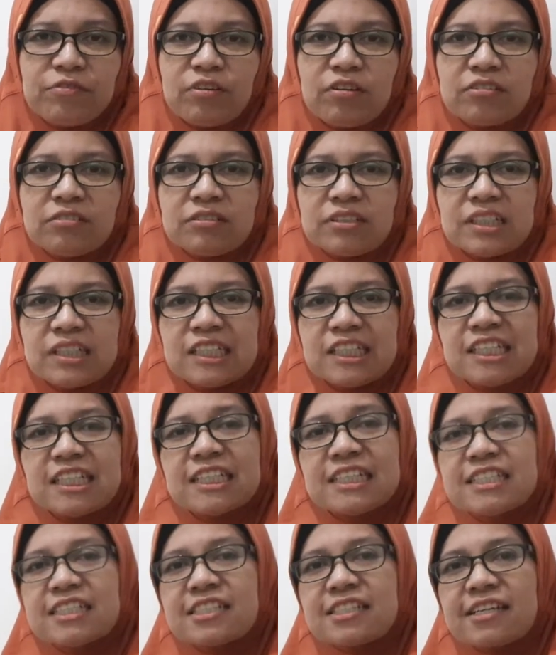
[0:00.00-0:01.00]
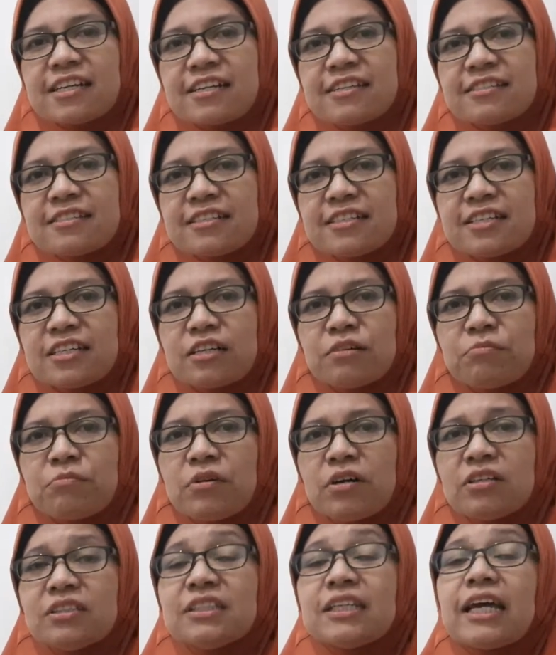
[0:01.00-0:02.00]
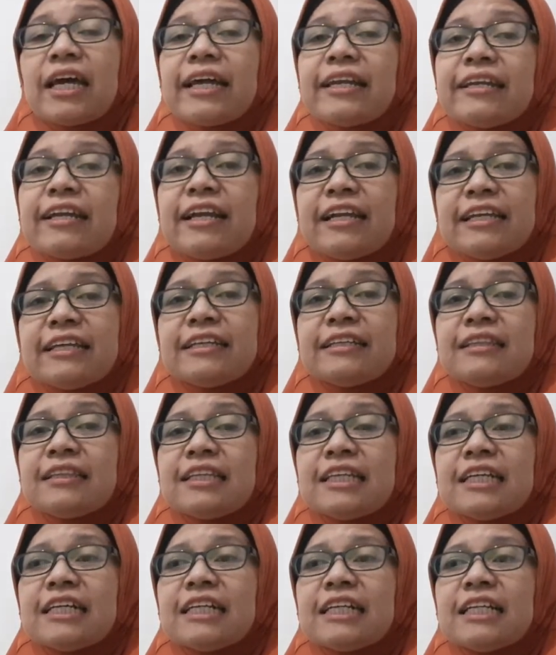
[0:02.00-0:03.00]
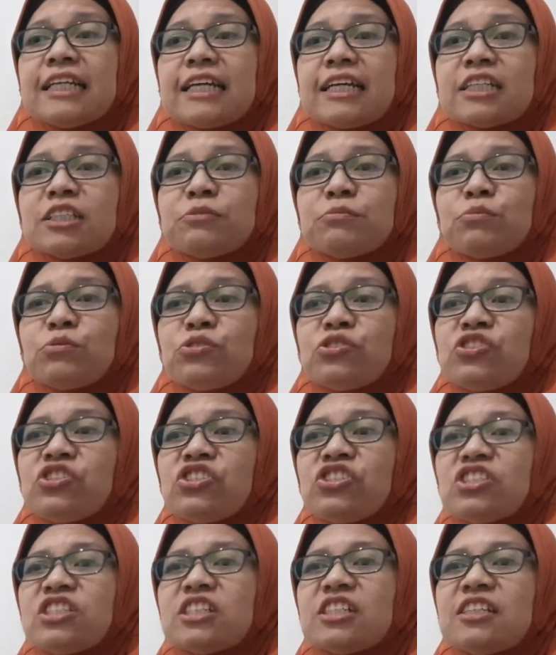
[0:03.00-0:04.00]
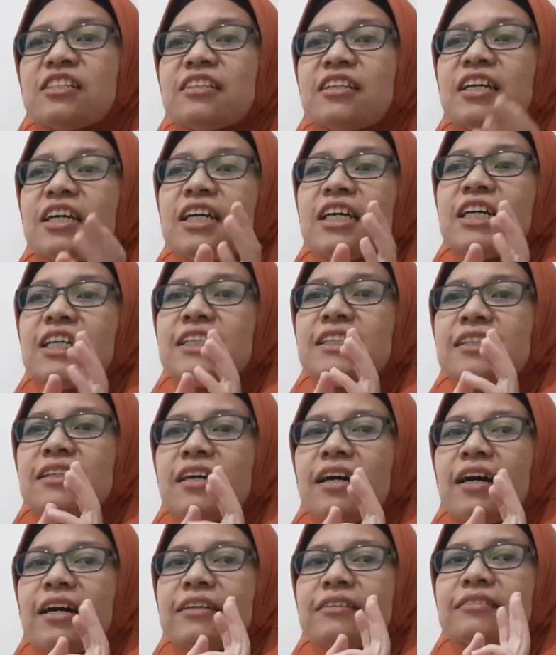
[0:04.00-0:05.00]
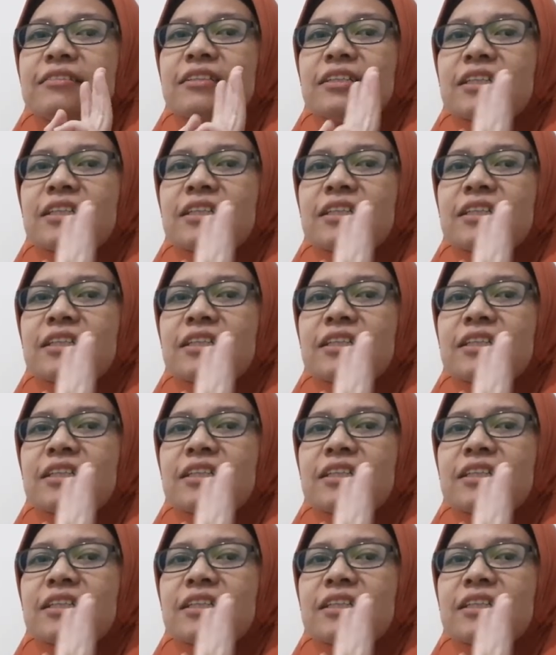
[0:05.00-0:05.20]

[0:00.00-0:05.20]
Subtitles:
already discussing about analytical exposition. There are